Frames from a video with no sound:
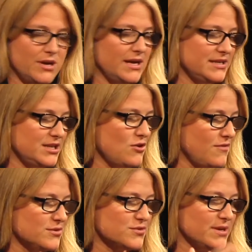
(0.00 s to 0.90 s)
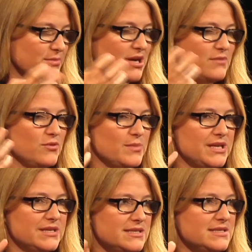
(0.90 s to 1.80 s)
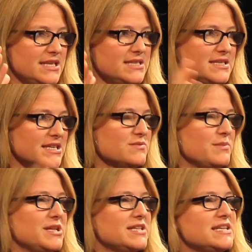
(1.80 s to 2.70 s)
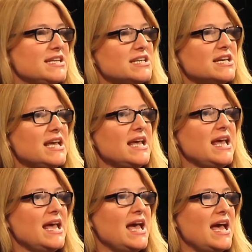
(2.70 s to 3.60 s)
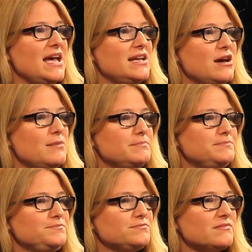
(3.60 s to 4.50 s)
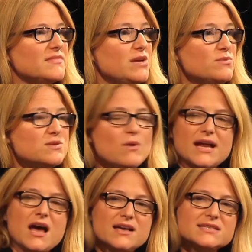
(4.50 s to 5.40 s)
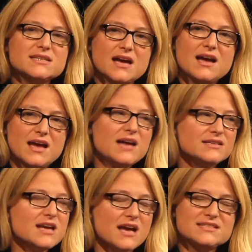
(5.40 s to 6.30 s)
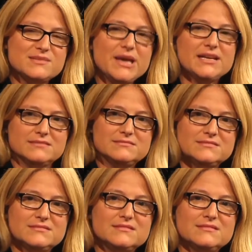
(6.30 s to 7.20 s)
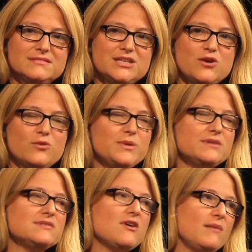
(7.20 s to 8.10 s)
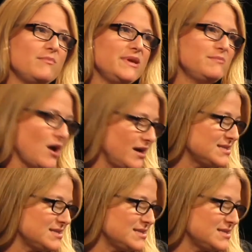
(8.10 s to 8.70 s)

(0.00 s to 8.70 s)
by, the novel's written by a woman. It's these 6 women at the centre, and it was quite hard to cast them in, you know, because in my